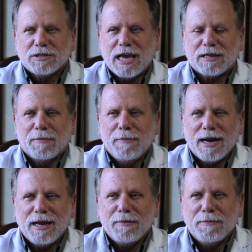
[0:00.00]
take the
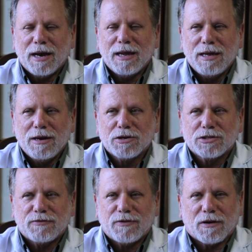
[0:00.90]
many, many
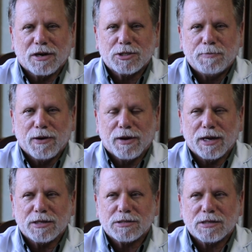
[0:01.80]
years of our
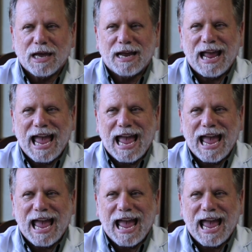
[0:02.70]
experience and